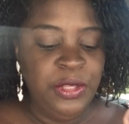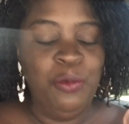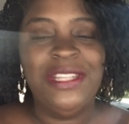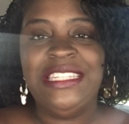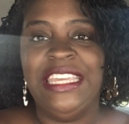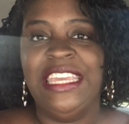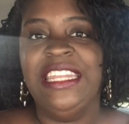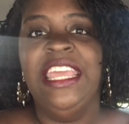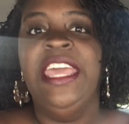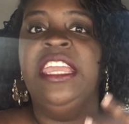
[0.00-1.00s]
once
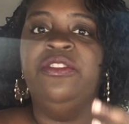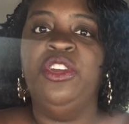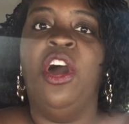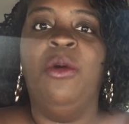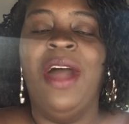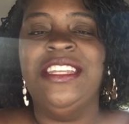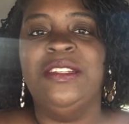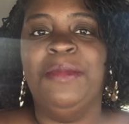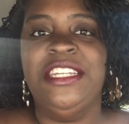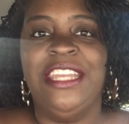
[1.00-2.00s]
again, if you are
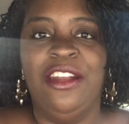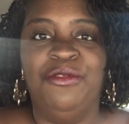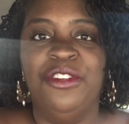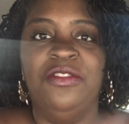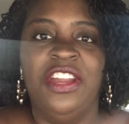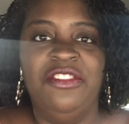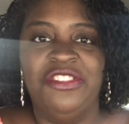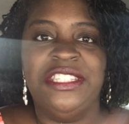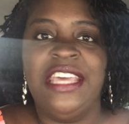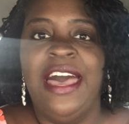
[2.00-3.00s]
watching my channel for the very
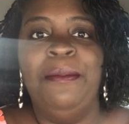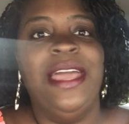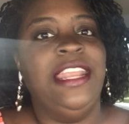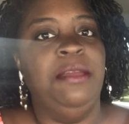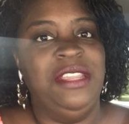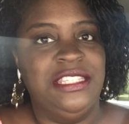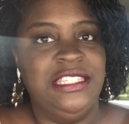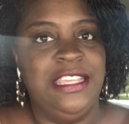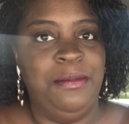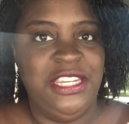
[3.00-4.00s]
first time, my name is
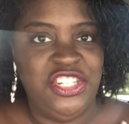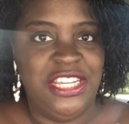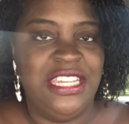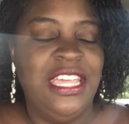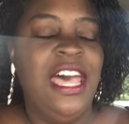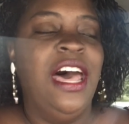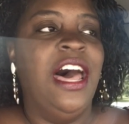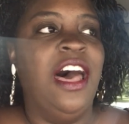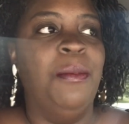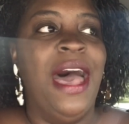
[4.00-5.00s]
Tamisha.
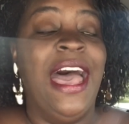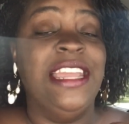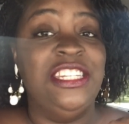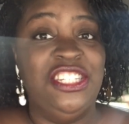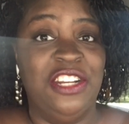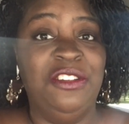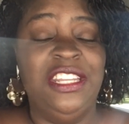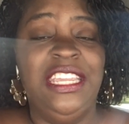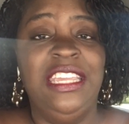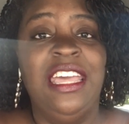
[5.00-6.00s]
Um, I
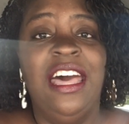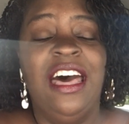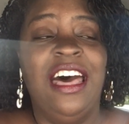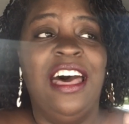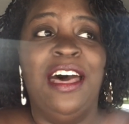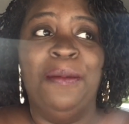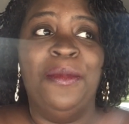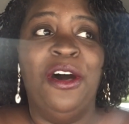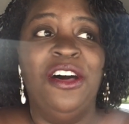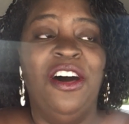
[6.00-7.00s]
generally
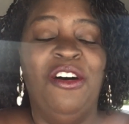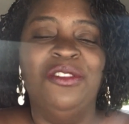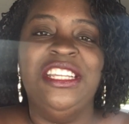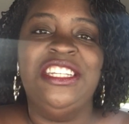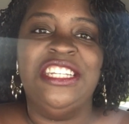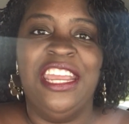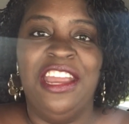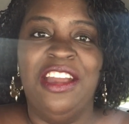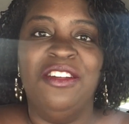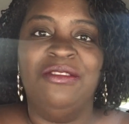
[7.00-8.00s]
um, only
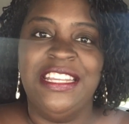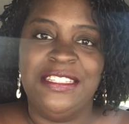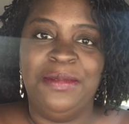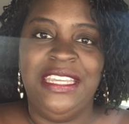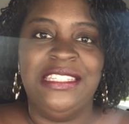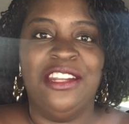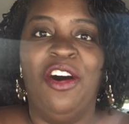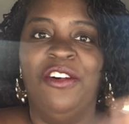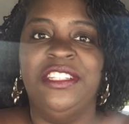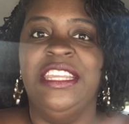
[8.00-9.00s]
share recipes and
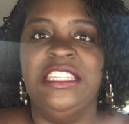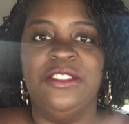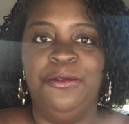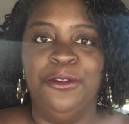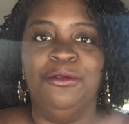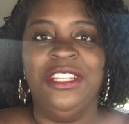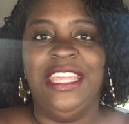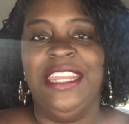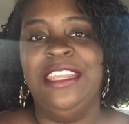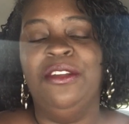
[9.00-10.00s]
all things food
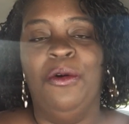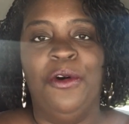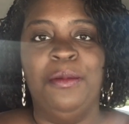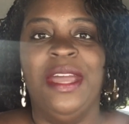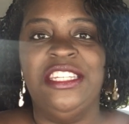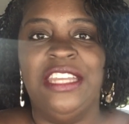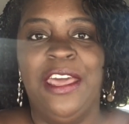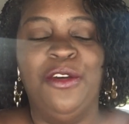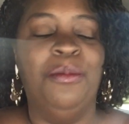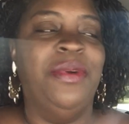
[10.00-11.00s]
related on my
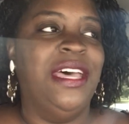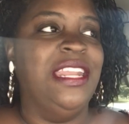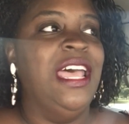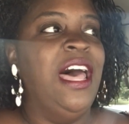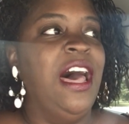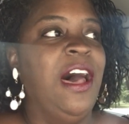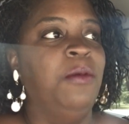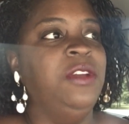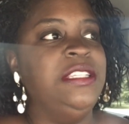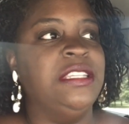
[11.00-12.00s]
channel, but
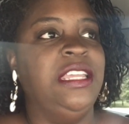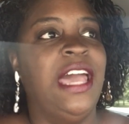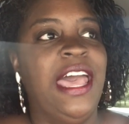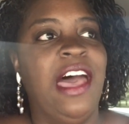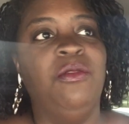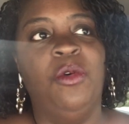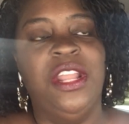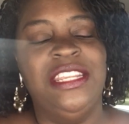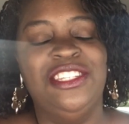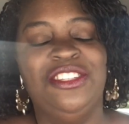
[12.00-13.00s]
um, recently I have
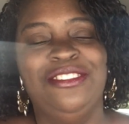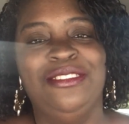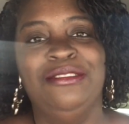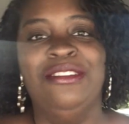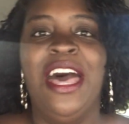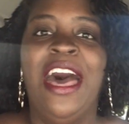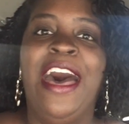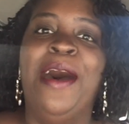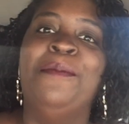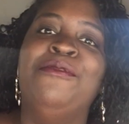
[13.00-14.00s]
wanted to um,